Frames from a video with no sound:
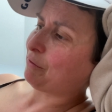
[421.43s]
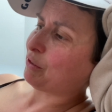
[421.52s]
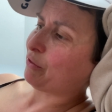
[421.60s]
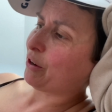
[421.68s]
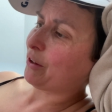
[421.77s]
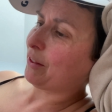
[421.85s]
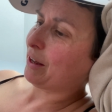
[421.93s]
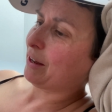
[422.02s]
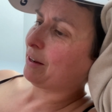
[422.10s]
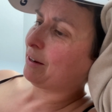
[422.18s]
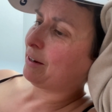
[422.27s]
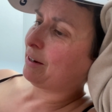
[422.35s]
to Father.
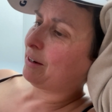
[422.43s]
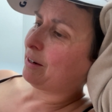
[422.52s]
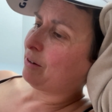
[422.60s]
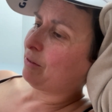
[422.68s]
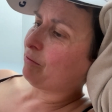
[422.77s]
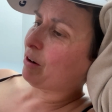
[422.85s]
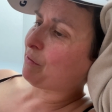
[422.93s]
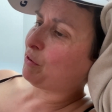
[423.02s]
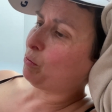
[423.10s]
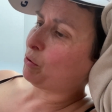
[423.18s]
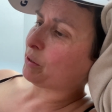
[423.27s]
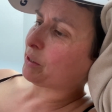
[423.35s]

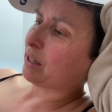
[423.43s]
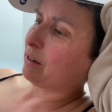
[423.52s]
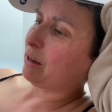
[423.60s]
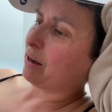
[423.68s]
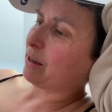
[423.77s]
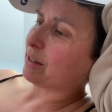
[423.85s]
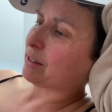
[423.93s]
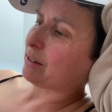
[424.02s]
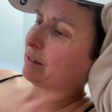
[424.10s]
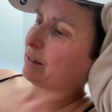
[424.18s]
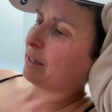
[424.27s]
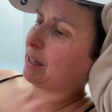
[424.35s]
Ravi walked in
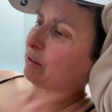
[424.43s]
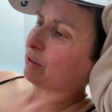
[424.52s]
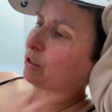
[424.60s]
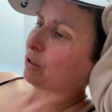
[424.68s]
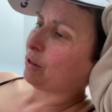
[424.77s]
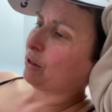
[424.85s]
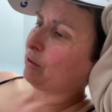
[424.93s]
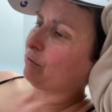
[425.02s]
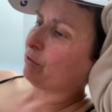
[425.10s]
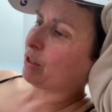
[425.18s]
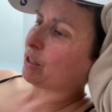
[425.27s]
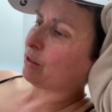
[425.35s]
last, guilt
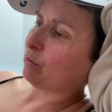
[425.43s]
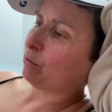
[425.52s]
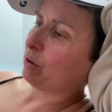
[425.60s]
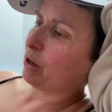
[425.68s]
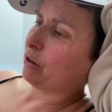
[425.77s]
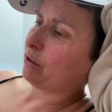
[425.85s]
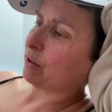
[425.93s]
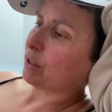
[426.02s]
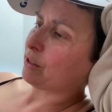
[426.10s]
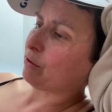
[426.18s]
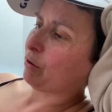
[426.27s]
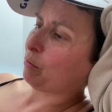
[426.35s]
written all over
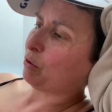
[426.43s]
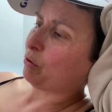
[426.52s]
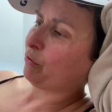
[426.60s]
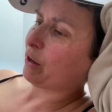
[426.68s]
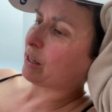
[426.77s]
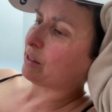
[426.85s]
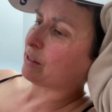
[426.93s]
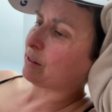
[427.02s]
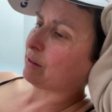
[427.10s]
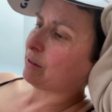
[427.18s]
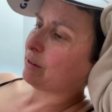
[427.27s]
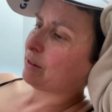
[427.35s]
his criminal face.
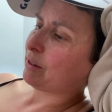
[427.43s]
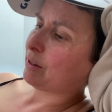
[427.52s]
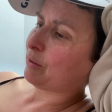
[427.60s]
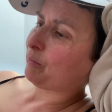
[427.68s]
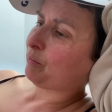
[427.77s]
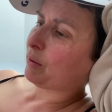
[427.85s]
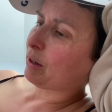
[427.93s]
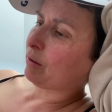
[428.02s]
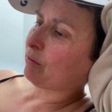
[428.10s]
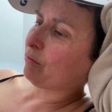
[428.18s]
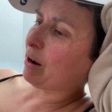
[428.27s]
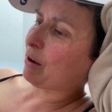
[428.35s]

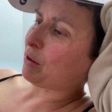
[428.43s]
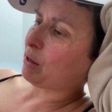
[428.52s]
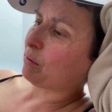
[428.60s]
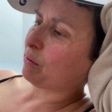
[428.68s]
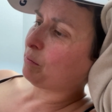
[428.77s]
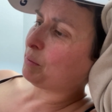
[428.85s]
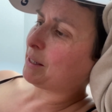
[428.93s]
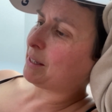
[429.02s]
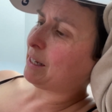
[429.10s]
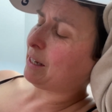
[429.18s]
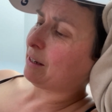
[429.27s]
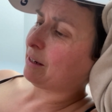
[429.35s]
"Ravi,
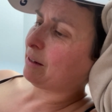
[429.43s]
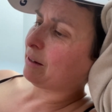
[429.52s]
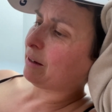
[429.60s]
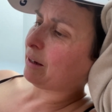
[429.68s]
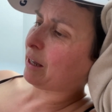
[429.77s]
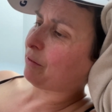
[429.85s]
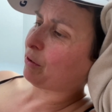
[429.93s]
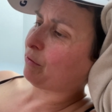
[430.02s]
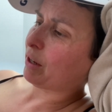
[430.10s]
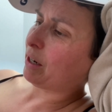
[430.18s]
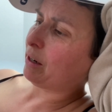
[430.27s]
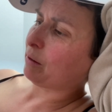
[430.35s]
Piscine, I have a
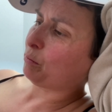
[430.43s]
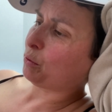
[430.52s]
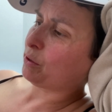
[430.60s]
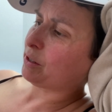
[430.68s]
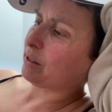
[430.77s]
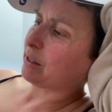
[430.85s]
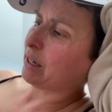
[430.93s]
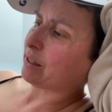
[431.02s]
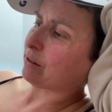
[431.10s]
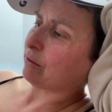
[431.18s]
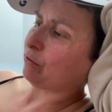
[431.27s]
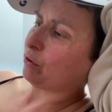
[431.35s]
very important
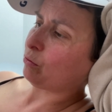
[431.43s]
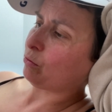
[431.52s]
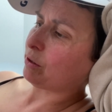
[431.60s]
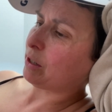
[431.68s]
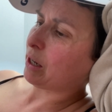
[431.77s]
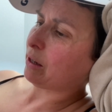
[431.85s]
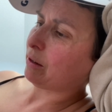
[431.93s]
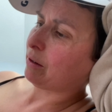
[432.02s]
lesson for you today."